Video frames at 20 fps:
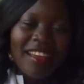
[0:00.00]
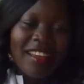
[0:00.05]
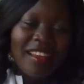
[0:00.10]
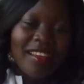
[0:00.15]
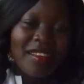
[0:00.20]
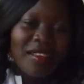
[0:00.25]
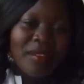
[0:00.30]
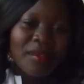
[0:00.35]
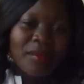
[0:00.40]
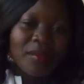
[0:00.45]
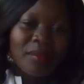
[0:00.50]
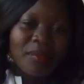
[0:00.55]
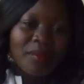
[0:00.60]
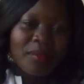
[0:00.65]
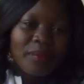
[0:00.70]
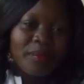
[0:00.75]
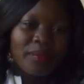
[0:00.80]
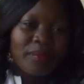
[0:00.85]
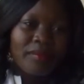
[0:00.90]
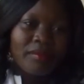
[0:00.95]
I
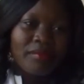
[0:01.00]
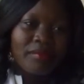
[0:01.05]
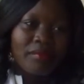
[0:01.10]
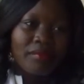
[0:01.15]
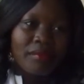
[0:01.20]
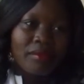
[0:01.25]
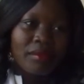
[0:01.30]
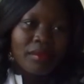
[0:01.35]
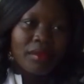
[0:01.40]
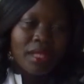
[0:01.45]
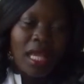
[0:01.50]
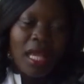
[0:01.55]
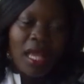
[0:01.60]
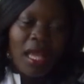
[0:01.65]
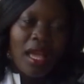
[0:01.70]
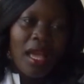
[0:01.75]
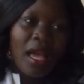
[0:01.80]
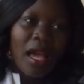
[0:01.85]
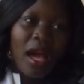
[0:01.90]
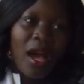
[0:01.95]

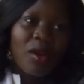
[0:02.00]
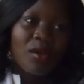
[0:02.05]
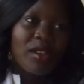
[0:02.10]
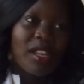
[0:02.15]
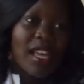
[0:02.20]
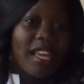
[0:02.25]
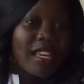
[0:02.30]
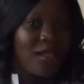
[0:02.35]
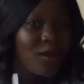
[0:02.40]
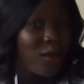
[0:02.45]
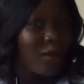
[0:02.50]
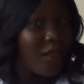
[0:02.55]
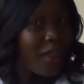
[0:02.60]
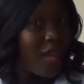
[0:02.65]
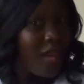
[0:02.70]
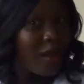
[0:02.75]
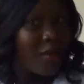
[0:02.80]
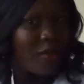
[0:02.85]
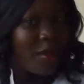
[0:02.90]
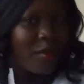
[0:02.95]
would like to
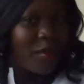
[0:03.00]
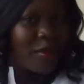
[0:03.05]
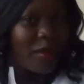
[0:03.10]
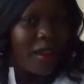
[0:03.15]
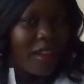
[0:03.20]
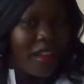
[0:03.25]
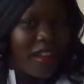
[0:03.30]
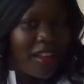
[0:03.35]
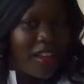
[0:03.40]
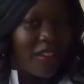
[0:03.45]
thank Papa.